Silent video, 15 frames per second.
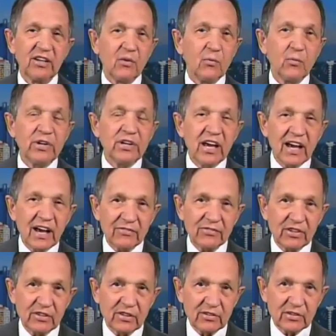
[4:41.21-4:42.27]
we have
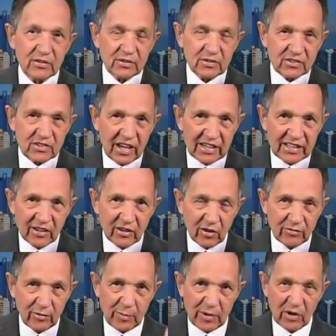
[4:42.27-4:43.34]
to take care
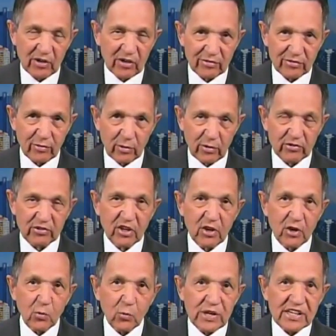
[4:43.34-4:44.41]
of America first.
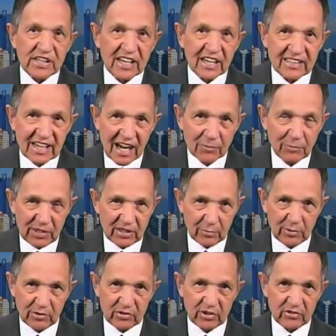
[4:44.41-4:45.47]
We cannot be in a
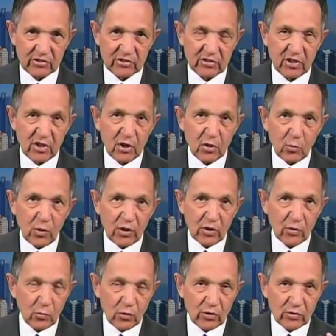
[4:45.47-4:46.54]
position
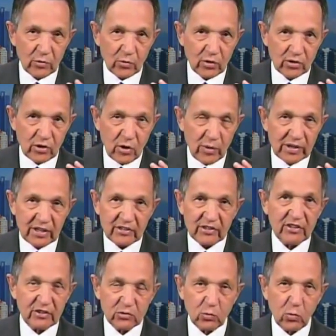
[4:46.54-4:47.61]
where we're going into
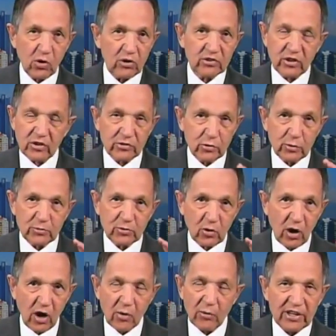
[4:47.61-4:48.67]
these wars. Our troops
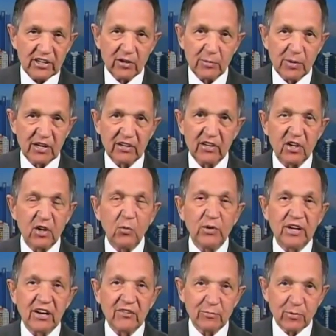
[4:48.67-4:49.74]
are already committed.
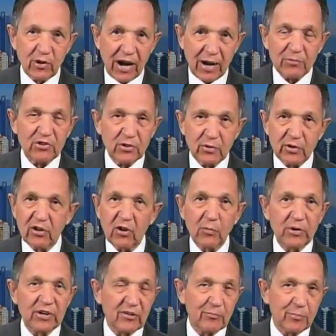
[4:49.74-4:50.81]
We have problems here at home.
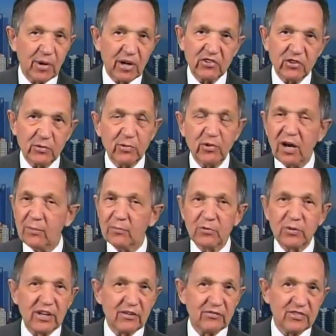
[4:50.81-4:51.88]
We have budget problems.
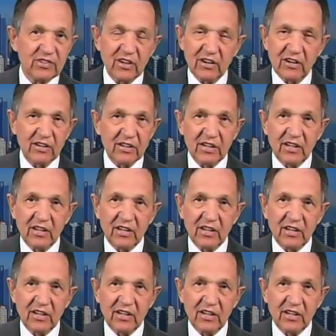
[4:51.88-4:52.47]
We have